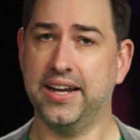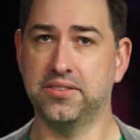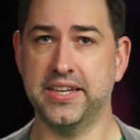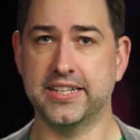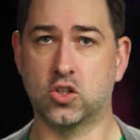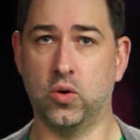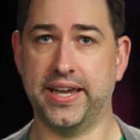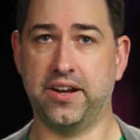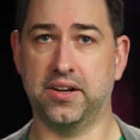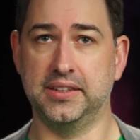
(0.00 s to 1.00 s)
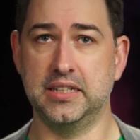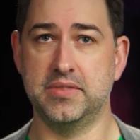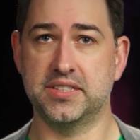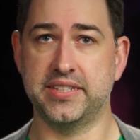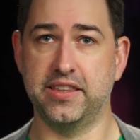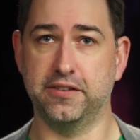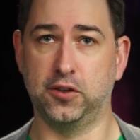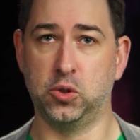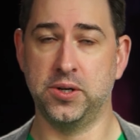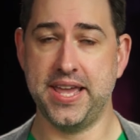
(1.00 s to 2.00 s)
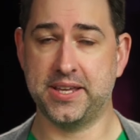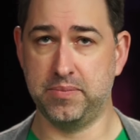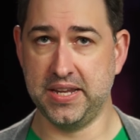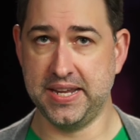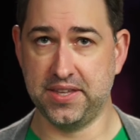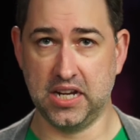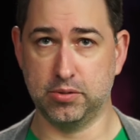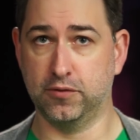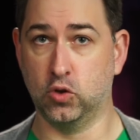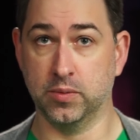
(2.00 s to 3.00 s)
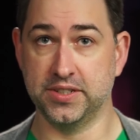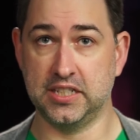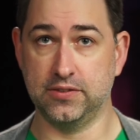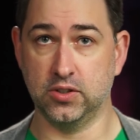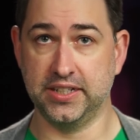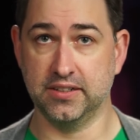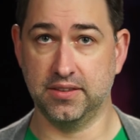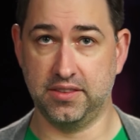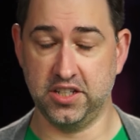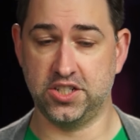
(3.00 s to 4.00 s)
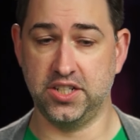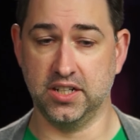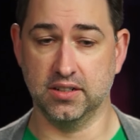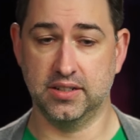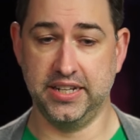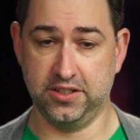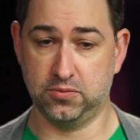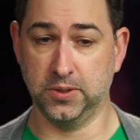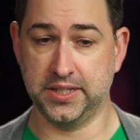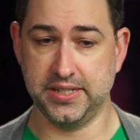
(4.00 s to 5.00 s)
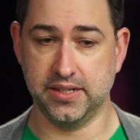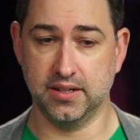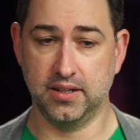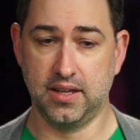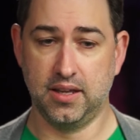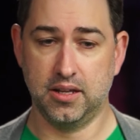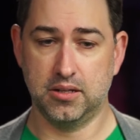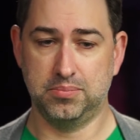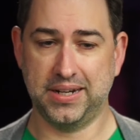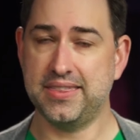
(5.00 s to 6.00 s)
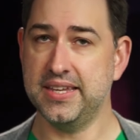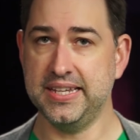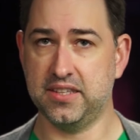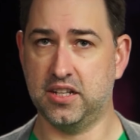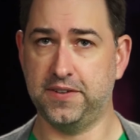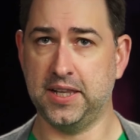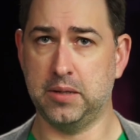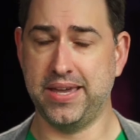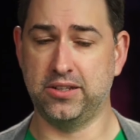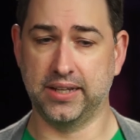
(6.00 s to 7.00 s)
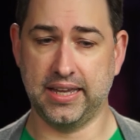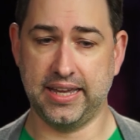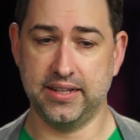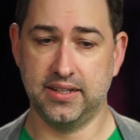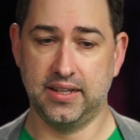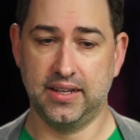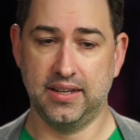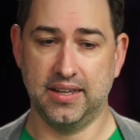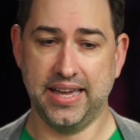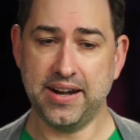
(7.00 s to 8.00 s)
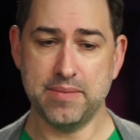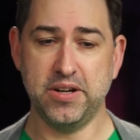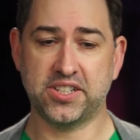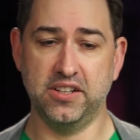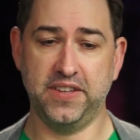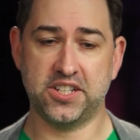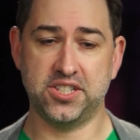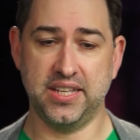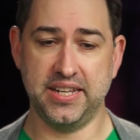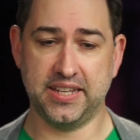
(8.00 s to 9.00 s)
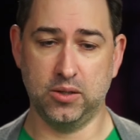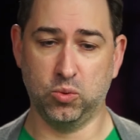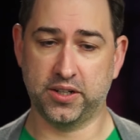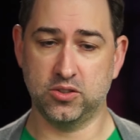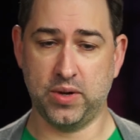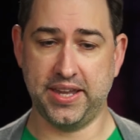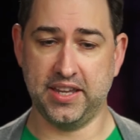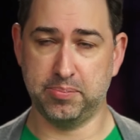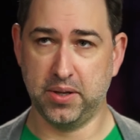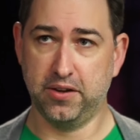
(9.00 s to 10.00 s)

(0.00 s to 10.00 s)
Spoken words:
I don't think it's going out on a limb to say that Flournoy could be the number 4 receiver here this year, in his rookie year. But I think he's a developmental guy. I don't have much conviction that he can work his way up